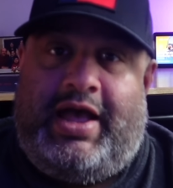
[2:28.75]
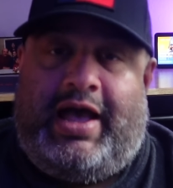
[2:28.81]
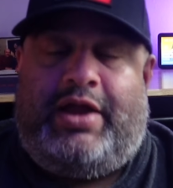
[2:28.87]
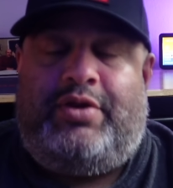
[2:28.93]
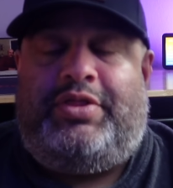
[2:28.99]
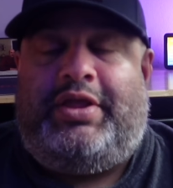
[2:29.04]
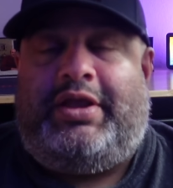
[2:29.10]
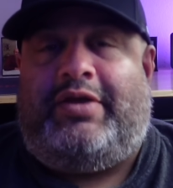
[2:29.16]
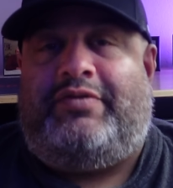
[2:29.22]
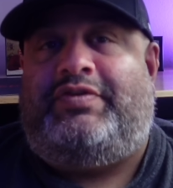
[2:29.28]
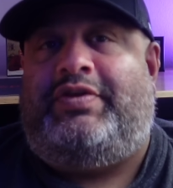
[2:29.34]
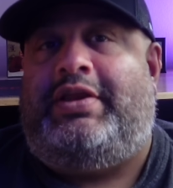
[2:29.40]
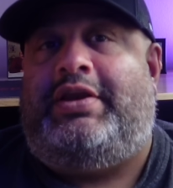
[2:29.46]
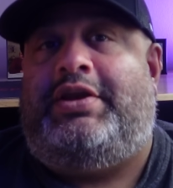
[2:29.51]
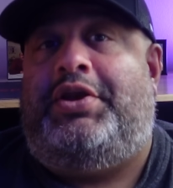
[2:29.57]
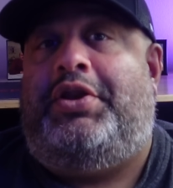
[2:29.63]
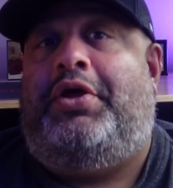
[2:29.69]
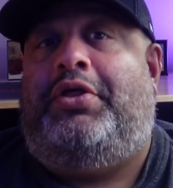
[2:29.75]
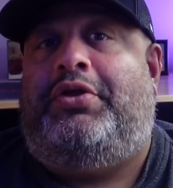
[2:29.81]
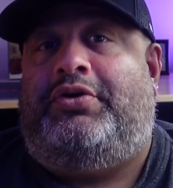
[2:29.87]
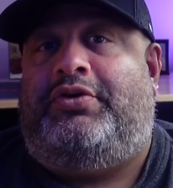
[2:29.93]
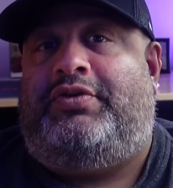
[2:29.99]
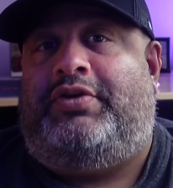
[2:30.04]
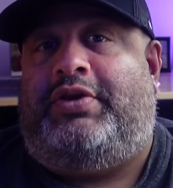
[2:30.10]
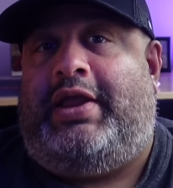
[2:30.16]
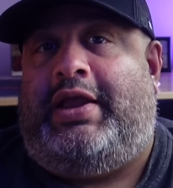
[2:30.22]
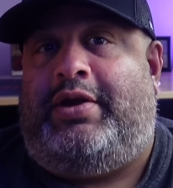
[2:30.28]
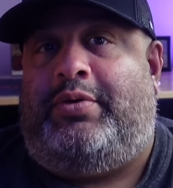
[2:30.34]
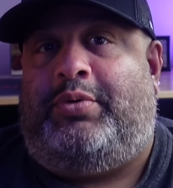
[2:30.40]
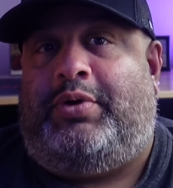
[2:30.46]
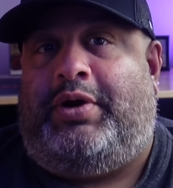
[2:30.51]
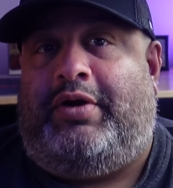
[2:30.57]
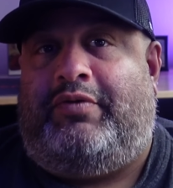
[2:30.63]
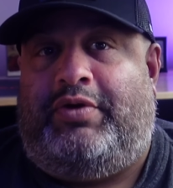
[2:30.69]
I don't think I've seen another state
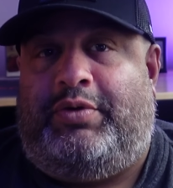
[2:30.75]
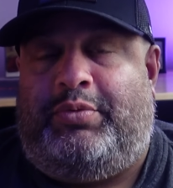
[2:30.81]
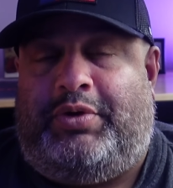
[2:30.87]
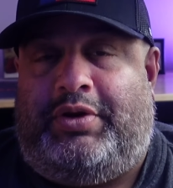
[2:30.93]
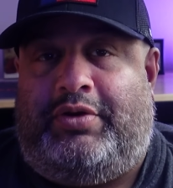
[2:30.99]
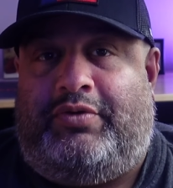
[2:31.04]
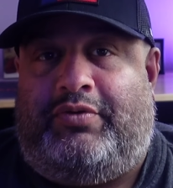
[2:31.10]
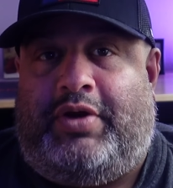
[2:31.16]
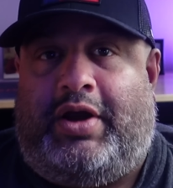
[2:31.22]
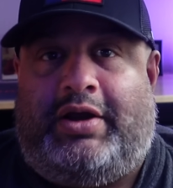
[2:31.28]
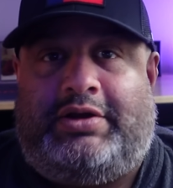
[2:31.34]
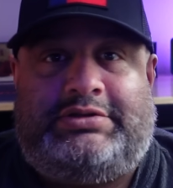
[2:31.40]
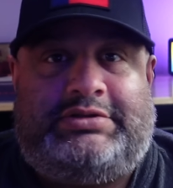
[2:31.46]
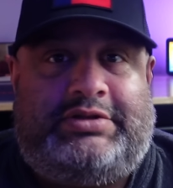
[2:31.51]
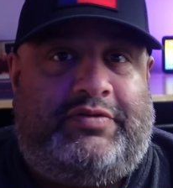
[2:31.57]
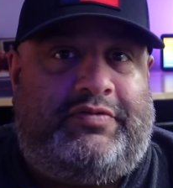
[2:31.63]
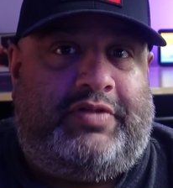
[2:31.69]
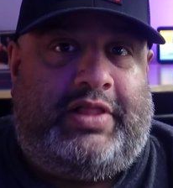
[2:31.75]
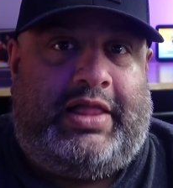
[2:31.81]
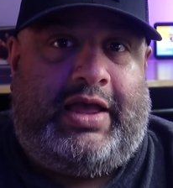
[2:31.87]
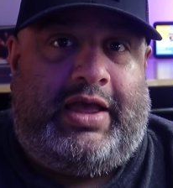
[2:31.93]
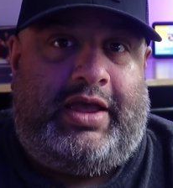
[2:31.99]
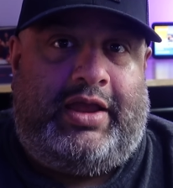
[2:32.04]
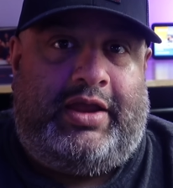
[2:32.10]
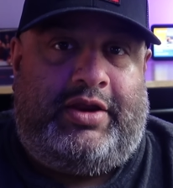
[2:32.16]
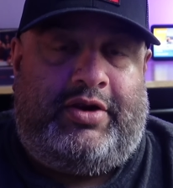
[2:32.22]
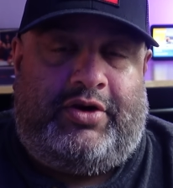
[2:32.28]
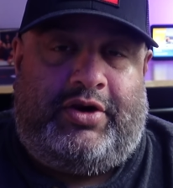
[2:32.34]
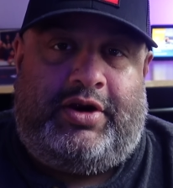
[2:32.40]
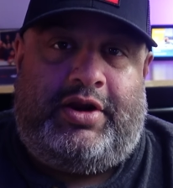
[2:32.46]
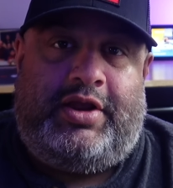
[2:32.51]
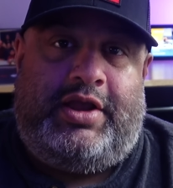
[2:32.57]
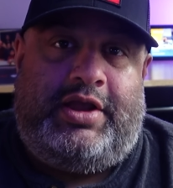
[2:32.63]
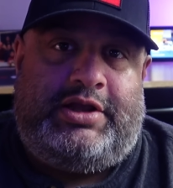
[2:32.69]
where everyone rocks the flag
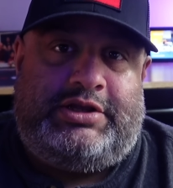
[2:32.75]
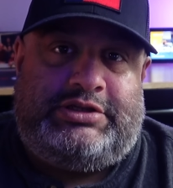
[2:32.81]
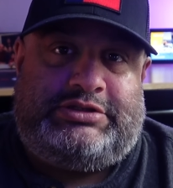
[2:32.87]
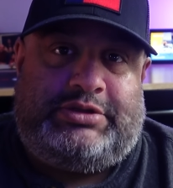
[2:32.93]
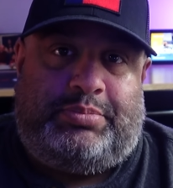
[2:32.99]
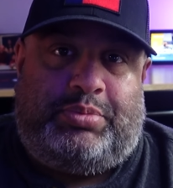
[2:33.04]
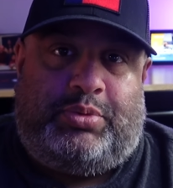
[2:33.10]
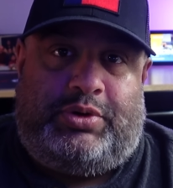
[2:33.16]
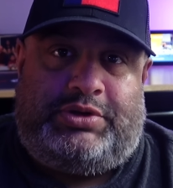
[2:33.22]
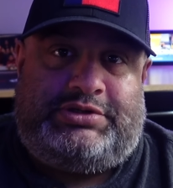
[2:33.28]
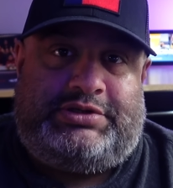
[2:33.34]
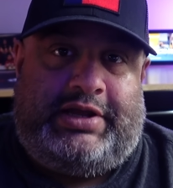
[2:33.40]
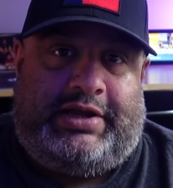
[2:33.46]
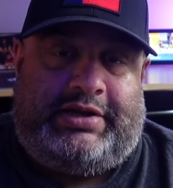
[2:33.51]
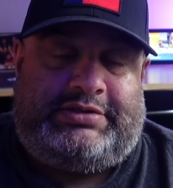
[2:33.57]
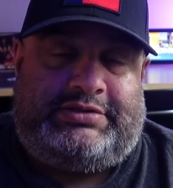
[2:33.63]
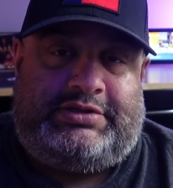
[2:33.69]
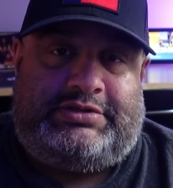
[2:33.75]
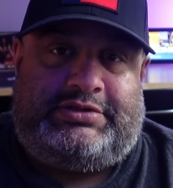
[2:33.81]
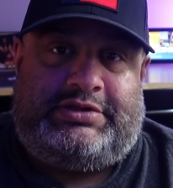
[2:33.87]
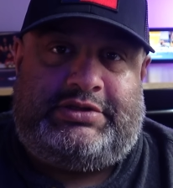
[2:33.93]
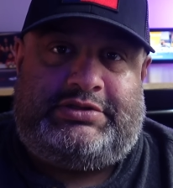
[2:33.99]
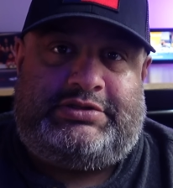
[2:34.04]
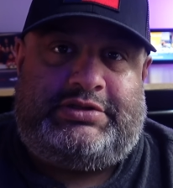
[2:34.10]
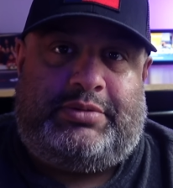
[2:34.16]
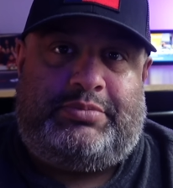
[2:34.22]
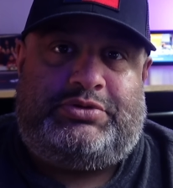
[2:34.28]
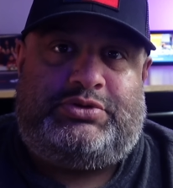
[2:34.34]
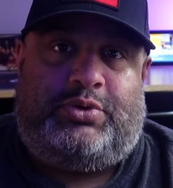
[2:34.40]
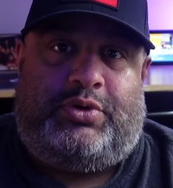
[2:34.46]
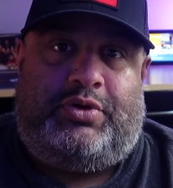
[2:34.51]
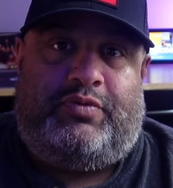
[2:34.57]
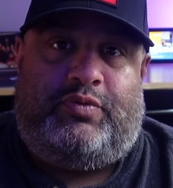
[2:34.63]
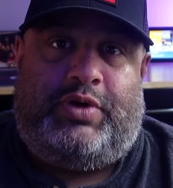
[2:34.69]
or supports Texas in some
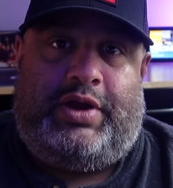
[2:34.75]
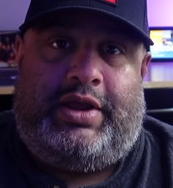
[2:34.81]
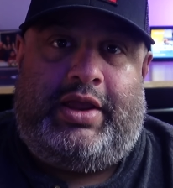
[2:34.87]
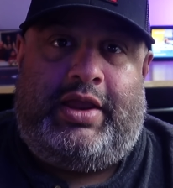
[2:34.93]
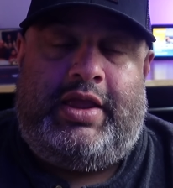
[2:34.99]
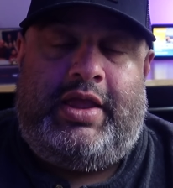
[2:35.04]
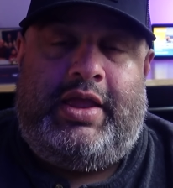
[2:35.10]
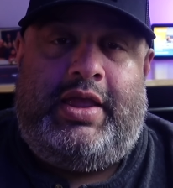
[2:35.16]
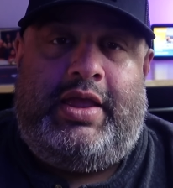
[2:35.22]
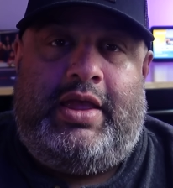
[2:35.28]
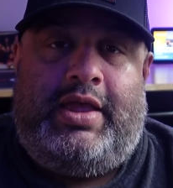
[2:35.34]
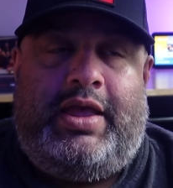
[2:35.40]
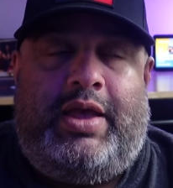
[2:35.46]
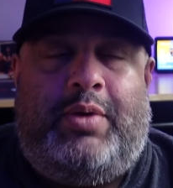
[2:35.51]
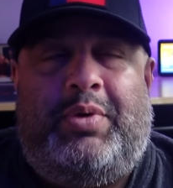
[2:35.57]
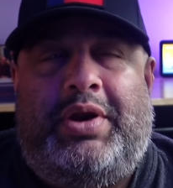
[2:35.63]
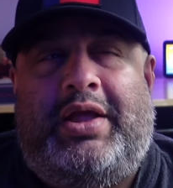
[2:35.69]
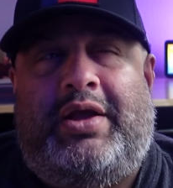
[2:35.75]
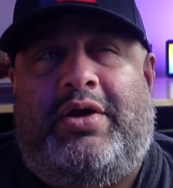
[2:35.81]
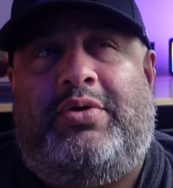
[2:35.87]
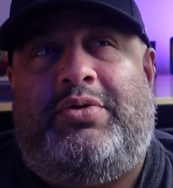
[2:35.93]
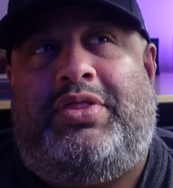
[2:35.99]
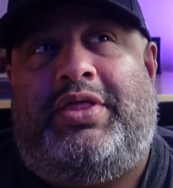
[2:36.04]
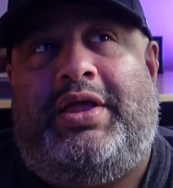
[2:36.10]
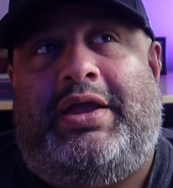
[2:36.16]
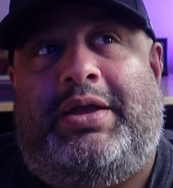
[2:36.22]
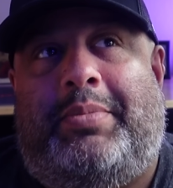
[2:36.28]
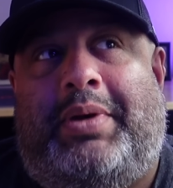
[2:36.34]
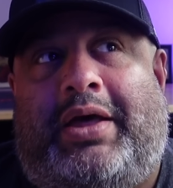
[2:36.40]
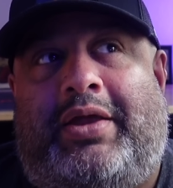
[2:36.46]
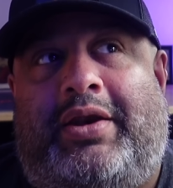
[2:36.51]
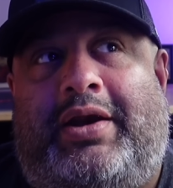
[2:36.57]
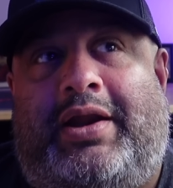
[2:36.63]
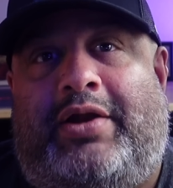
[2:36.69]
sort of way. And when I go think
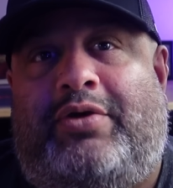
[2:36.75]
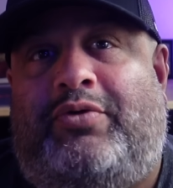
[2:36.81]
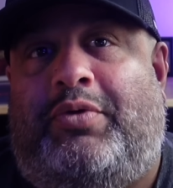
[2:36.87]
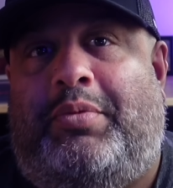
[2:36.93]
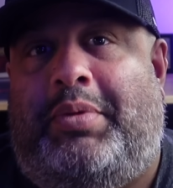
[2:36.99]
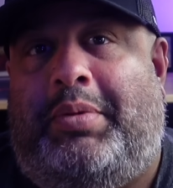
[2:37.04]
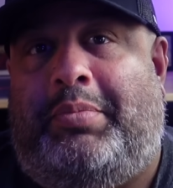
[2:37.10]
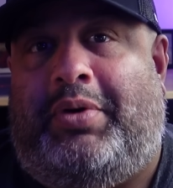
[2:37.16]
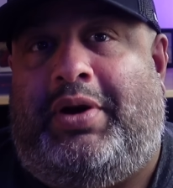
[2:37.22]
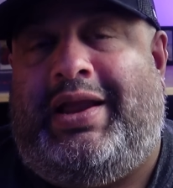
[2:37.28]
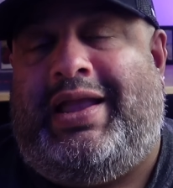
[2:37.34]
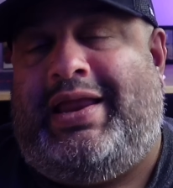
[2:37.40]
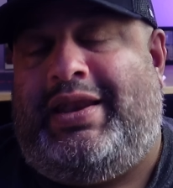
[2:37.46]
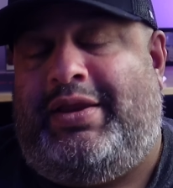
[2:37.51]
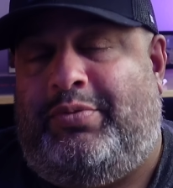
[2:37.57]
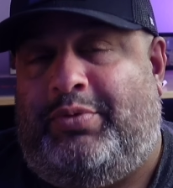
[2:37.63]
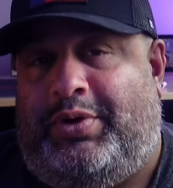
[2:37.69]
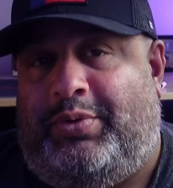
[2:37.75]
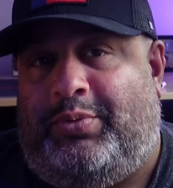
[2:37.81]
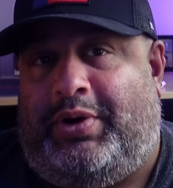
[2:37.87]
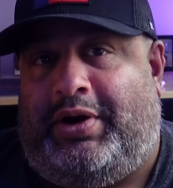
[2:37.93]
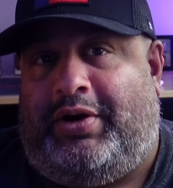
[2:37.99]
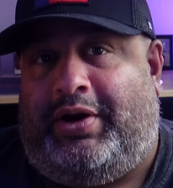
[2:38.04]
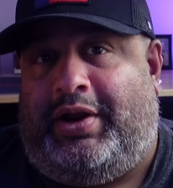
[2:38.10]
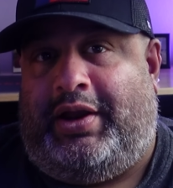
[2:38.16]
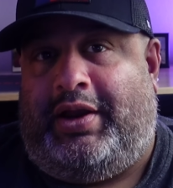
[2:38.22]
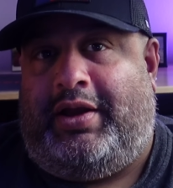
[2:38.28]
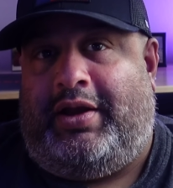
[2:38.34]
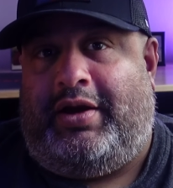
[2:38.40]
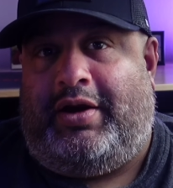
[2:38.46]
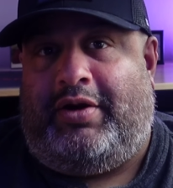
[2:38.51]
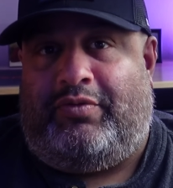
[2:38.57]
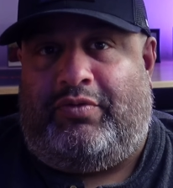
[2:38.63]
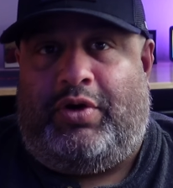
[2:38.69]
about it, I don't remember anyone wearing
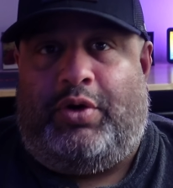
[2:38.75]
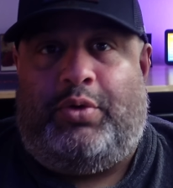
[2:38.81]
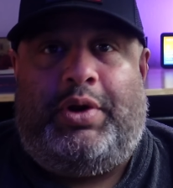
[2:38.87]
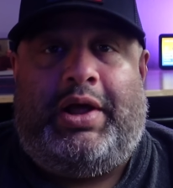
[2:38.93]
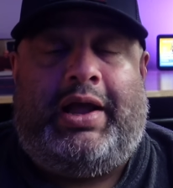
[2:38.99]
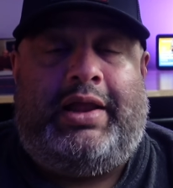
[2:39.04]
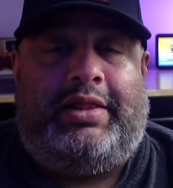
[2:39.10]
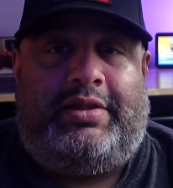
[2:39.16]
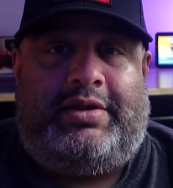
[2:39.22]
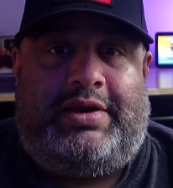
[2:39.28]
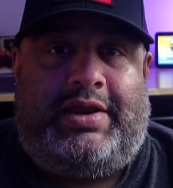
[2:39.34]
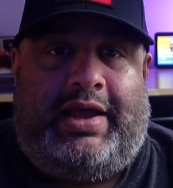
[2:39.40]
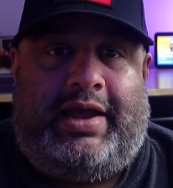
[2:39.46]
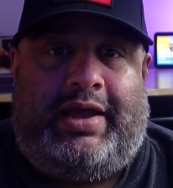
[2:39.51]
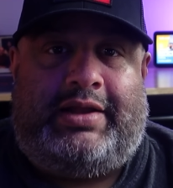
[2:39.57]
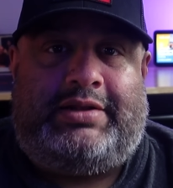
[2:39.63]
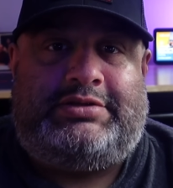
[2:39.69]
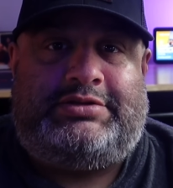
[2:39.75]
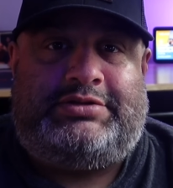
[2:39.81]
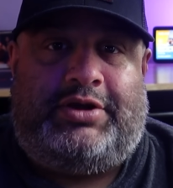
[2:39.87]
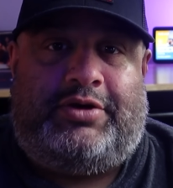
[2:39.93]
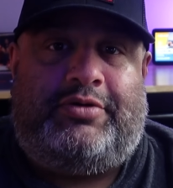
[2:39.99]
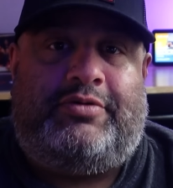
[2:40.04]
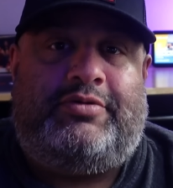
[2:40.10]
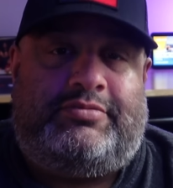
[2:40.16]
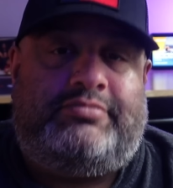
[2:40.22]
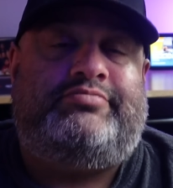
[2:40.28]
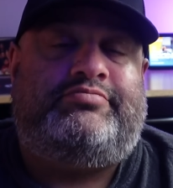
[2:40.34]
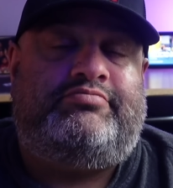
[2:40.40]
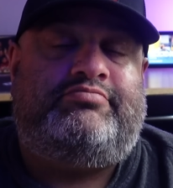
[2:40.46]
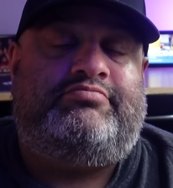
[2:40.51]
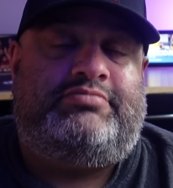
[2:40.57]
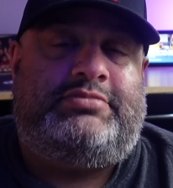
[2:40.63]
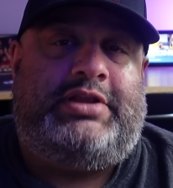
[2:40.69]
a Rhode Island hat. So
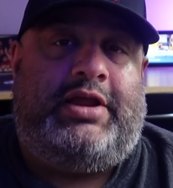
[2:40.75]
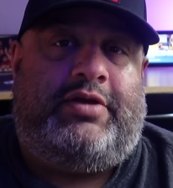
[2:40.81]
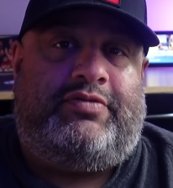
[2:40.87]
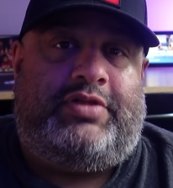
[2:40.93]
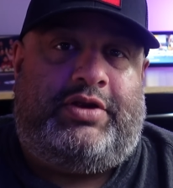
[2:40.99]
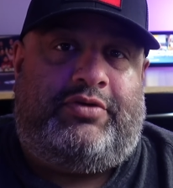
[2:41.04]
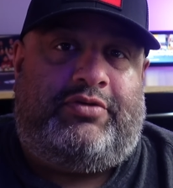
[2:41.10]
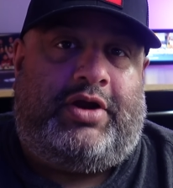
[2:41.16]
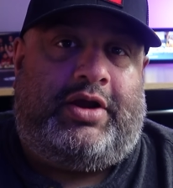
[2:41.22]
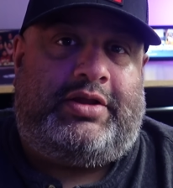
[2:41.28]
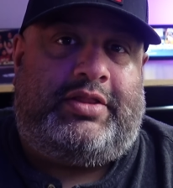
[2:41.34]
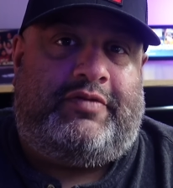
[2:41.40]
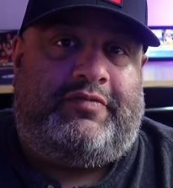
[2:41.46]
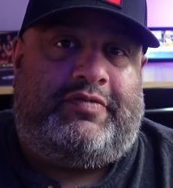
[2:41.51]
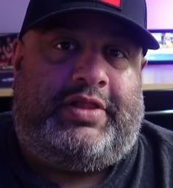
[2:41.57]
definitely rock the